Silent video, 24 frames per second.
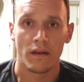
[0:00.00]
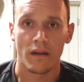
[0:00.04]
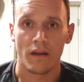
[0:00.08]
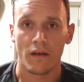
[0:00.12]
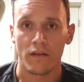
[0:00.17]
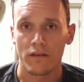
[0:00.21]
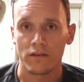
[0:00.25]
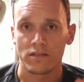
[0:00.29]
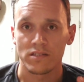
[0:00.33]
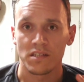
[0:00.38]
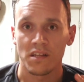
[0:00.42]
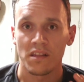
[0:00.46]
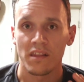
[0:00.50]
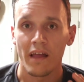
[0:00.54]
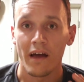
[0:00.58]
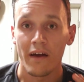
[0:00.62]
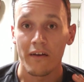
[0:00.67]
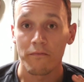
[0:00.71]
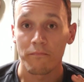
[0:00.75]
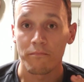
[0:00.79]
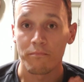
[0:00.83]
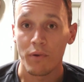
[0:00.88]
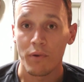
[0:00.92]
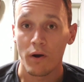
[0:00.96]
Now there's a
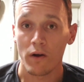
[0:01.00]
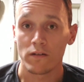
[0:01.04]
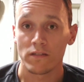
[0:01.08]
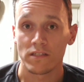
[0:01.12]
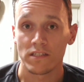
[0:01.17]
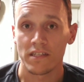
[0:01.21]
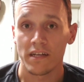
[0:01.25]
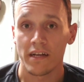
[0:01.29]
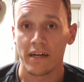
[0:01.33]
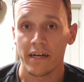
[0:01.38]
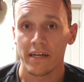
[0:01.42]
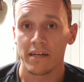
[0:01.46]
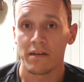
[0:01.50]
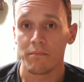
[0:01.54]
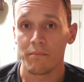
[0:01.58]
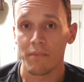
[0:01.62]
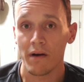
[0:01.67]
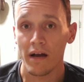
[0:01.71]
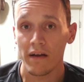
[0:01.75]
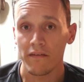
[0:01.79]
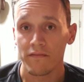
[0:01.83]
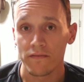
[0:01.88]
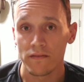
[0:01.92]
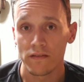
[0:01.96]
lot of parts that I had to
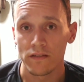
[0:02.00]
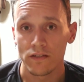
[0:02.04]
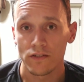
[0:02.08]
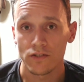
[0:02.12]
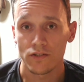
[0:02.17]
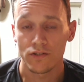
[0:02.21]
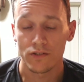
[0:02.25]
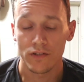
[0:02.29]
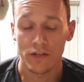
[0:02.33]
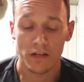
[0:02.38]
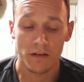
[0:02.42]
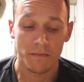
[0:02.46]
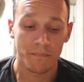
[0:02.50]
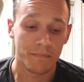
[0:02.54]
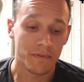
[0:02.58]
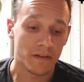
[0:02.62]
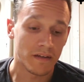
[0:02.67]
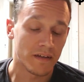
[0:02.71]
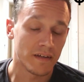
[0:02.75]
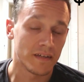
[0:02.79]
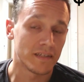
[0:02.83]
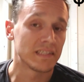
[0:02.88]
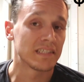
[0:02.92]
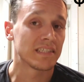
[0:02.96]
buy for this truck
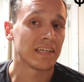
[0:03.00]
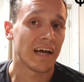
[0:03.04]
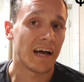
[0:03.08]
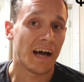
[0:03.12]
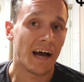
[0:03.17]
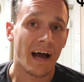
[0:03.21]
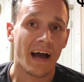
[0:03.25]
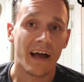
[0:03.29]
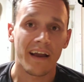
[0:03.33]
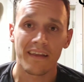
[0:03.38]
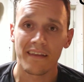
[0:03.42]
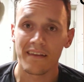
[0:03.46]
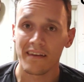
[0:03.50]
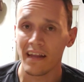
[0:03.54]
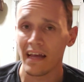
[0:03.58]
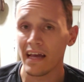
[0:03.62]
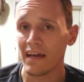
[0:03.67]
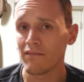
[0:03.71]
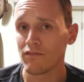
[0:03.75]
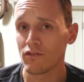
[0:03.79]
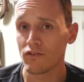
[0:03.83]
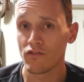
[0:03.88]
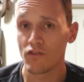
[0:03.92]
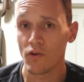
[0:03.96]
because I didn't
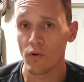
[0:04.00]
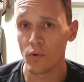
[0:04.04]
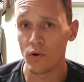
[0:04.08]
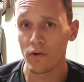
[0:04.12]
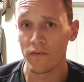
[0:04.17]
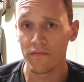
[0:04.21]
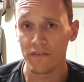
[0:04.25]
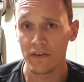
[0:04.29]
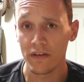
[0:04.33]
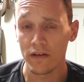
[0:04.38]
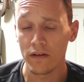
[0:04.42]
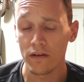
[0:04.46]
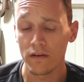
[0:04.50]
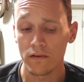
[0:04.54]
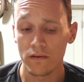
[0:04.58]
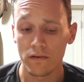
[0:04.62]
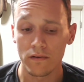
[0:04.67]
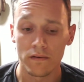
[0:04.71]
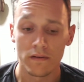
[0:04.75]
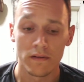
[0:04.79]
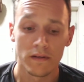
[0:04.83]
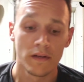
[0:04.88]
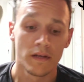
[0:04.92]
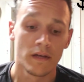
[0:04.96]
have a donor
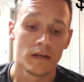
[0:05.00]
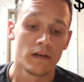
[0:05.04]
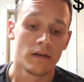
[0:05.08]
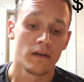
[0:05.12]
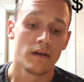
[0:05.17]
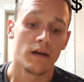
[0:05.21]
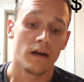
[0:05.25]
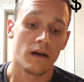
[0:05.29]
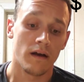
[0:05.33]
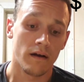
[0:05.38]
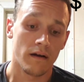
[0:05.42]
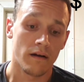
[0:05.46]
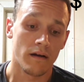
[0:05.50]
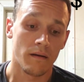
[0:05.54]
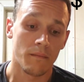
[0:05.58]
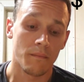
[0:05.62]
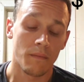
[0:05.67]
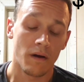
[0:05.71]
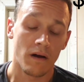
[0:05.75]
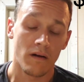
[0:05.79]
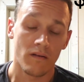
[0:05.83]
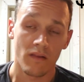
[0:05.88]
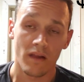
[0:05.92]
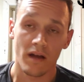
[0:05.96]
vehicle.
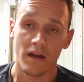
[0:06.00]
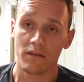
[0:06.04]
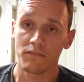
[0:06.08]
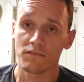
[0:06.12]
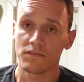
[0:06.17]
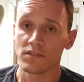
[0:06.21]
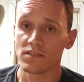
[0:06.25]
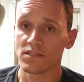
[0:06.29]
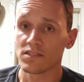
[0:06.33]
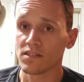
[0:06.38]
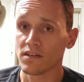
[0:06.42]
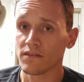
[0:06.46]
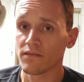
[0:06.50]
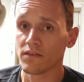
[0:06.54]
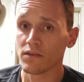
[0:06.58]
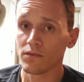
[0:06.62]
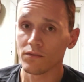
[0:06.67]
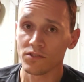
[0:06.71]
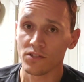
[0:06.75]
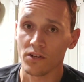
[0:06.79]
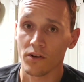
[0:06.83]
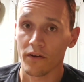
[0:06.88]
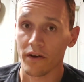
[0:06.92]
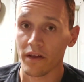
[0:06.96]
A lot of the stuff that
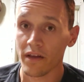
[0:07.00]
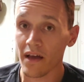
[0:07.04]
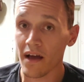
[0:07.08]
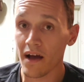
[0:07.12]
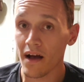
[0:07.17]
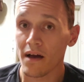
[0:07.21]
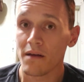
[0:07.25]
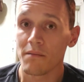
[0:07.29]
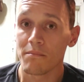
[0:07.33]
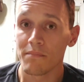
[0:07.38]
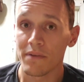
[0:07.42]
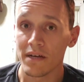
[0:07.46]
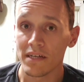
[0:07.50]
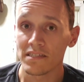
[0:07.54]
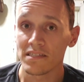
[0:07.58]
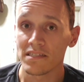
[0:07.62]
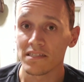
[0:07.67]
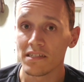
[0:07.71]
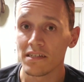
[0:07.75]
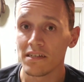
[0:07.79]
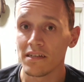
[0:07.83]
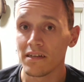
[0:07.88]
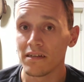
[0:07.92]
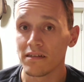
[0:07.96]
was already on
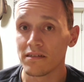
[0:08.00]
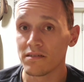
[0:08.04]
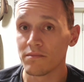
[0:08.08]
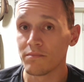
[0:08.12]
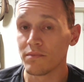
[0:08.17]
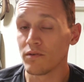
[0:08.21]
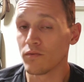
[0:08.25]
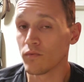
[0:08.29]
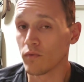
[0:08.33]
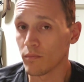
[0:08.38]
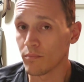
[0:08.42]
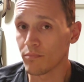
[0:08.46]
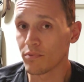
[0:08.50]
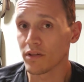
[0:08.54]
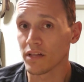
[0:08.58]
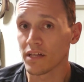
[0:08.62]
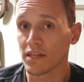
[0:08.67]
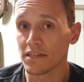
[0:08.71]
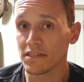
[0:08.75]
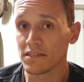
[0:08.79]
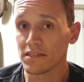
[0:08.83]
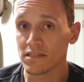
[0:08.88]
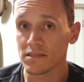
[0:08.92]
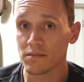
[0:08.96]
Bessie needed to be
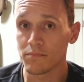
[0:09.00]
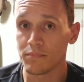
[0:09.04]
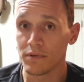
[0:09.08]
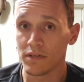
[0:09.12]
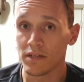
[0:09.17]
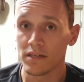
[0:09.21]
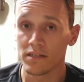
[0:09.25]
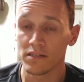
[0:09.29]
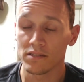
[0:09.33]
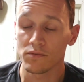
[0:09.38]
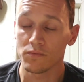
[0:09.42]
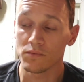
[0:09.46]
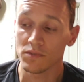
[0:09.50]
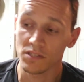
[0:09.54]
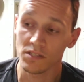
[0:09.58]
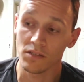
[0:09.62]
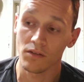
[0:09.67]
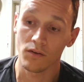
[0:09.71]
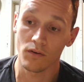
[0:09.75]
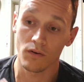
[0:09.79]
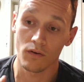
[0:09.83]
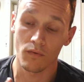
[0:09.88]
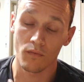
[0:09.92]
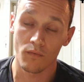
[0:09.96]
replaced because it was
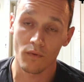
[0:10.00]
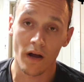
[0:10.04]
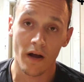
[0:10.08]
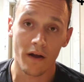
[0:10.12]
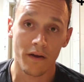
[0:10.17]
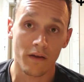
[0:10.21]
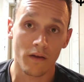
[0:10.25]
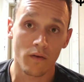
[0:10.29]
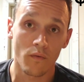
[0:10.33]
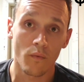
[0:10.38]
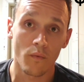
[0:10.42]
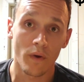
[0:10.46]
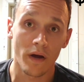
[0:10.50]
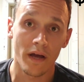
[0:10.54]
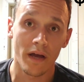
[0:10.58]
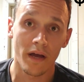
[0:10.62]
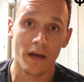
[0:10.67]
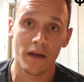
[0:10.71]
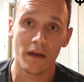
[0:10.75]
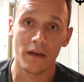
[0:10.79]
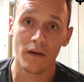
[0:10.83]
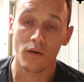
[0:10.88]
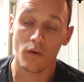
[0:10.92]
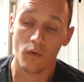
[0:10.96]
either rotting
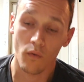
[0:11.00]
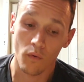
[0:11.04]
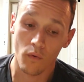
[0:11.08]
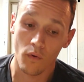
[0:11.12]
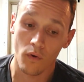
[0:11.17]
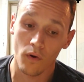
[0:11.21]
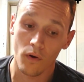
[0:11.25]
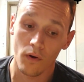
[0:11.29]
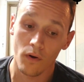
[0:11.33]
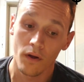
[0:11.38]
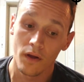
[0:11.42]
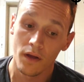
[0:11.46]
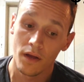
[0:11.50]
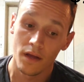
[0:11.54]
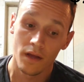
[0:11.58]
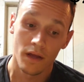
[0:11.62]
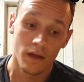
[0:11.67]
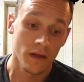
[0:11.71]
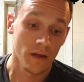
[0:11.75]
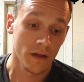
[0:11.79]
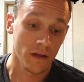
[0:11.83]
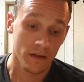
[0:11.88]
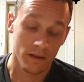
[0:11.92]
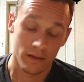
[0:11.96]
away or
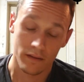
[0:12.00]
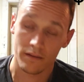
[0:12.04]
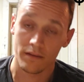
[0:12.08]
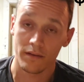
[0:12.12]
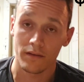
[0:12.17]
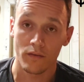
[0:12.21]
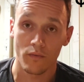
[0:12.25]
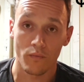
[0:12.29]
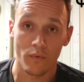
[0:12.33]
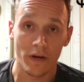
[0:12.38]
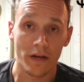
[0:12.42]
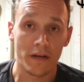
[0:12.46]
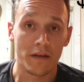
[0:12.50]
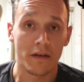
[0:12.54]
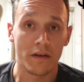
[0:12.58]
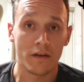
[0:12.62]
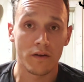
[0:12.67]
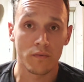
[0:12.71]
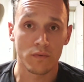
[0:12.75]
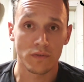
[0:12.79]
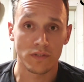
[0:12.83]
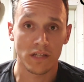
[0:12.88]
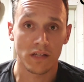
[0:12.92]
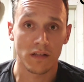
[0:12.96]
like the
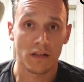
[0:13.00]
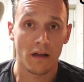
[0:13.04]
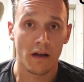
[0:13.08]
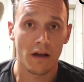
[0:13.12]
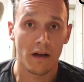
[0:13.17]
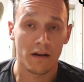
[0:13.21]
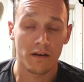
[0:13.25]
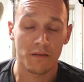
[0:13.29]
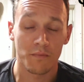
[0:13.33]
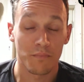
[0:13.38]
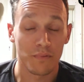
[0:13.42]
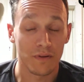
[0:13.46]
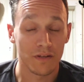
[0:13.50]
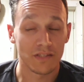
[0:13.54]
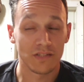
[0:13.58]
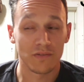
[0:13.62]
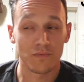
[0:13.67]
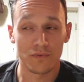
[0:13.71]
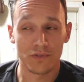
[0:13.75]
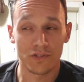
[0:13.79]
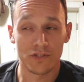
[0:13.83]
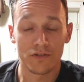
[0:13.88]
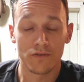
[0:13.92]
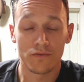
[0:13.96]
radiator was clogged, plus
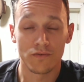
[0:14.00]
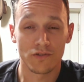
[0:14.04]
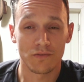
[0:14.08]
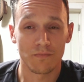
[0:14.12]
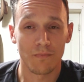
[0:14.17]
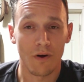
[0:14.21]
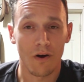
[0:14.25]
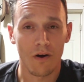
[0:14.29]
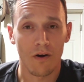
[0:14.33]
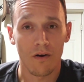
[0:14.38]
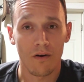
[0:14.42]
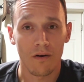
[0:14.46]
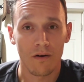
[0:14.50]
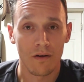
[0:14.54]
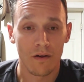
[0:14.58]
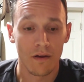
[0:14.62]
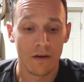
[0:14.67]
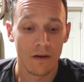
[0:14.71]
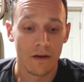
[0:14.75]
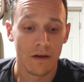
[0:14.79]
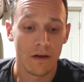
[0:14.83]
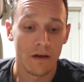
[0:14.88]
it was too small.